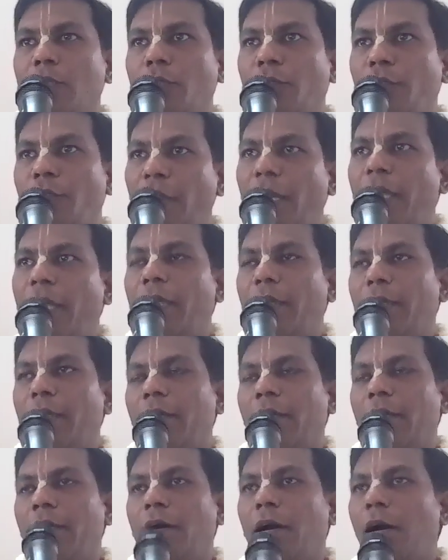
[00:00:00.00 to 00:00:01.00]
So we
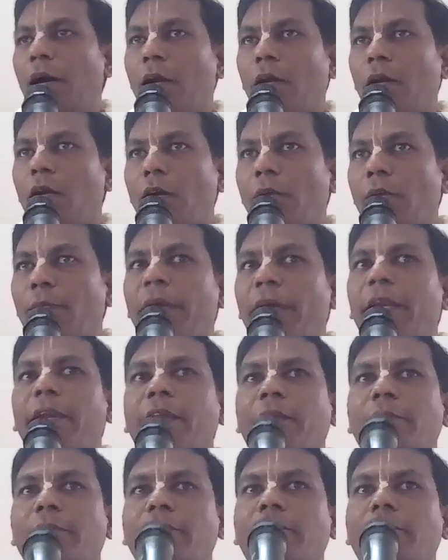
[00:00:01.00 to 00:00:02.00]
are not
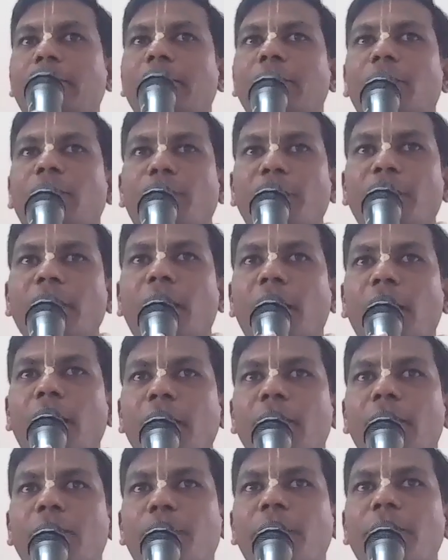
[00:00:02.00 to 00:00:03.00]
material. We
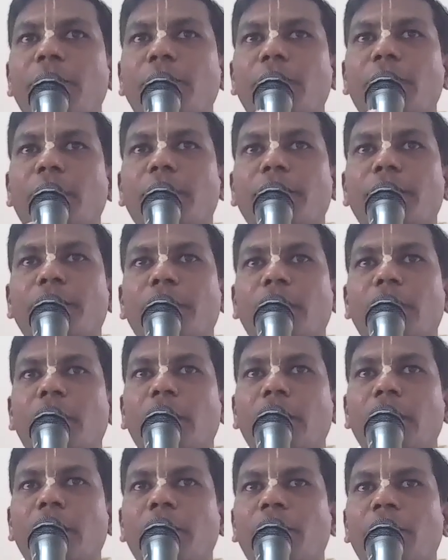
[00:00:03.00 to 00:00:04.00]
are spiritual,
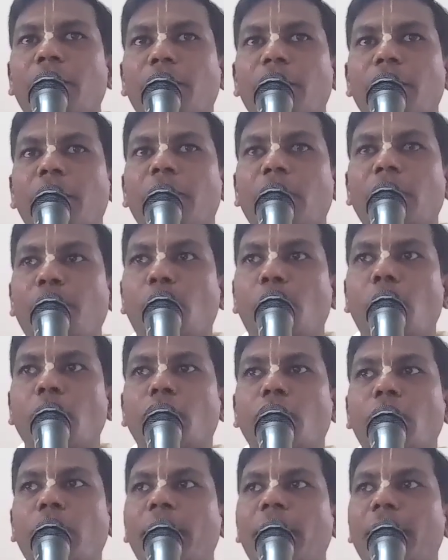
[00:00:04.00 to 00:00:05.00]
right? We are
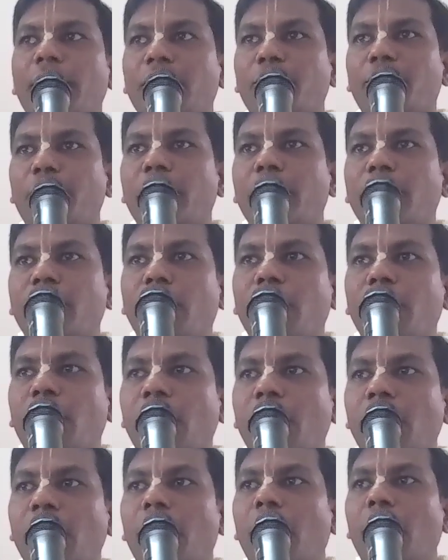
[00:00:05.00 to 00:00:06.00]
supposed to be in the spiritual
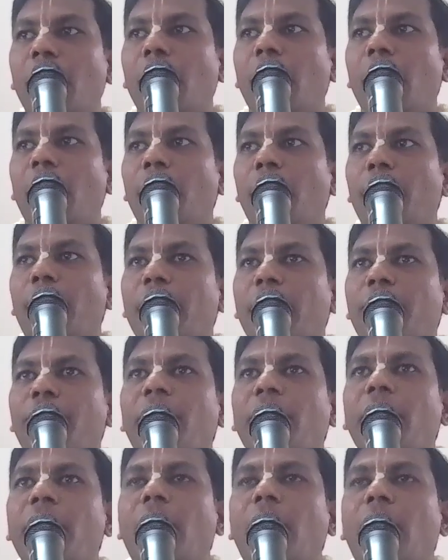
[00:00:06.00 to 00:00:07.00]
world, but
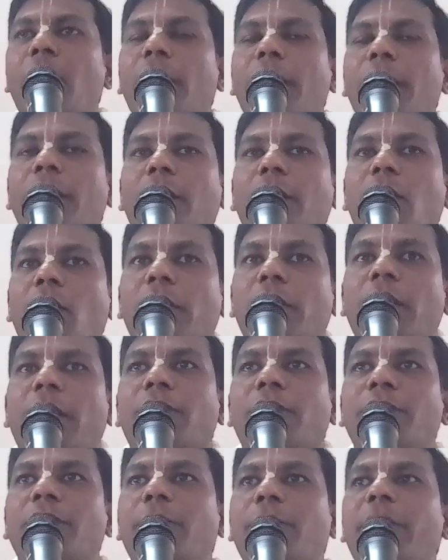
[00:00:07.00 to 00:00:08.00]
we are in
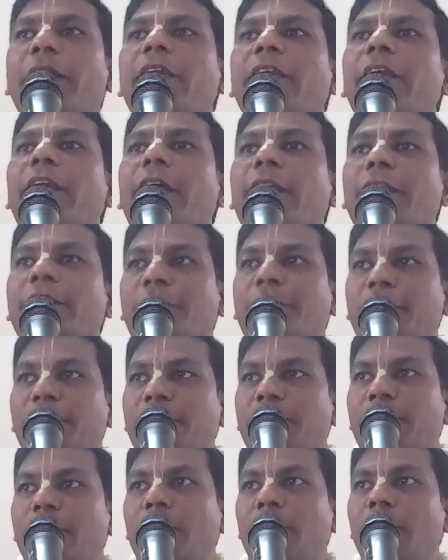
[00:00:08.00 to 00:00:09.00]
contact with the material
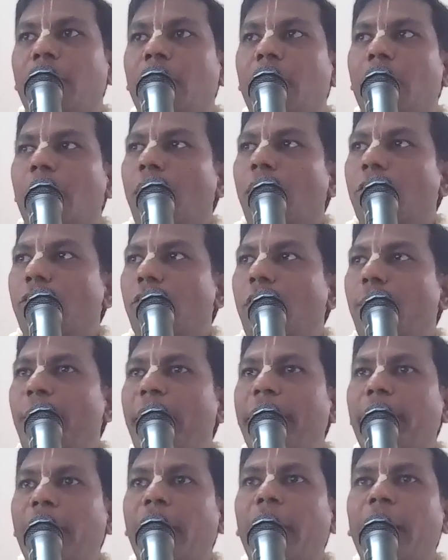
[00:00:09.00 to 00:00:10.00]
energy. So the
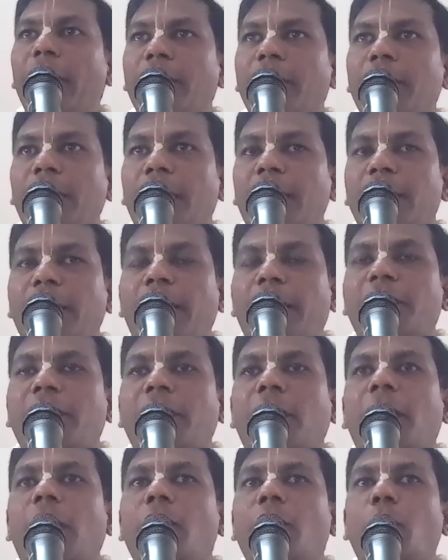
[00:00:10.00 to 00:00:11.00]
material energy is
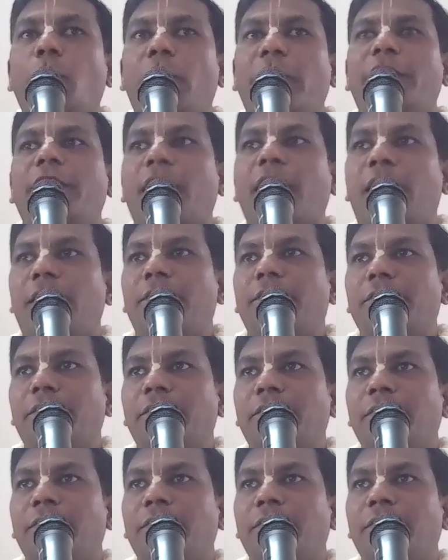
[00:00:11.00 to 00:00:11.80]
external to Krishna.